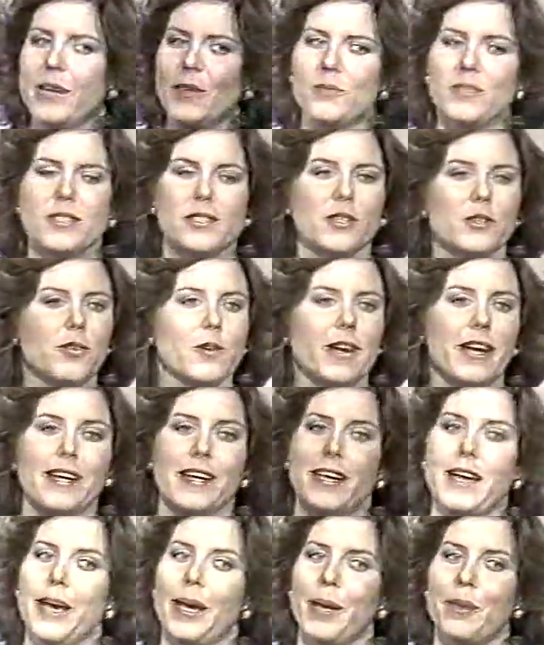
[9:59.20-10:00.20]
was a great
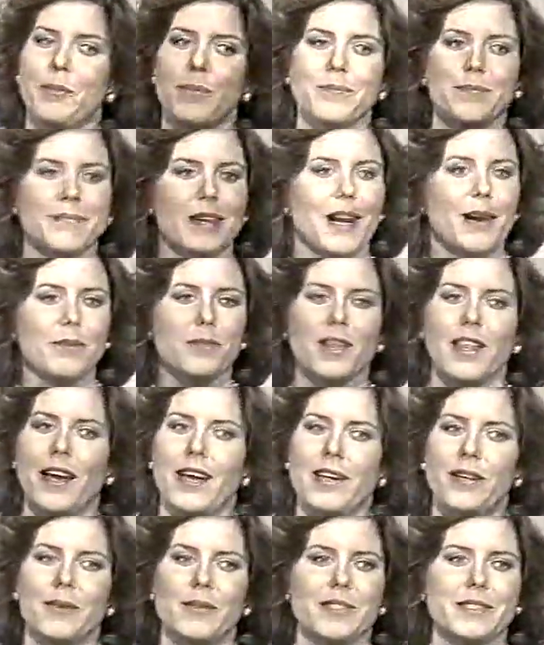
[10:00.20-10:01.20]
game. I'm you, glad
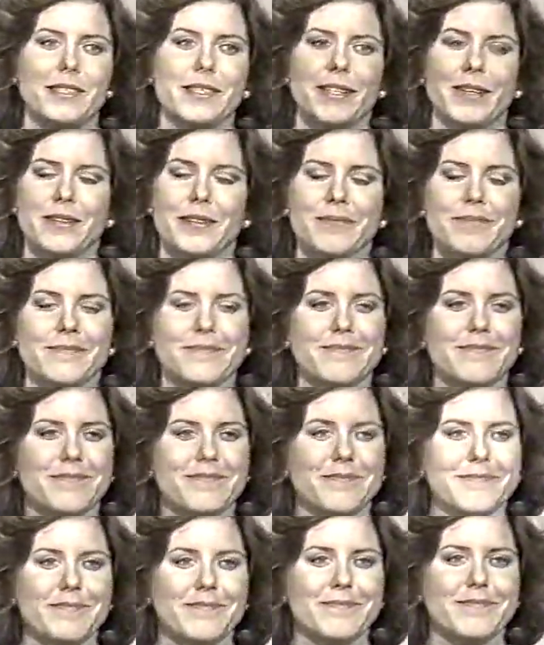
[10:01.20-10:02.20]
I was here. You
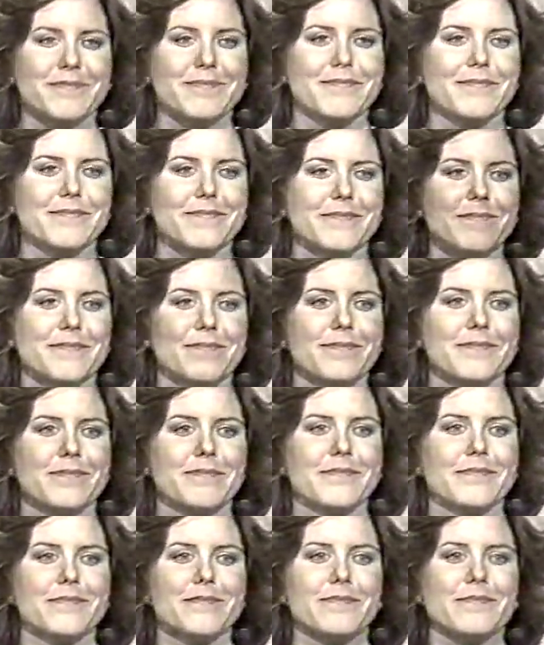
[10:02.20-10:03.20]
had a you did well. You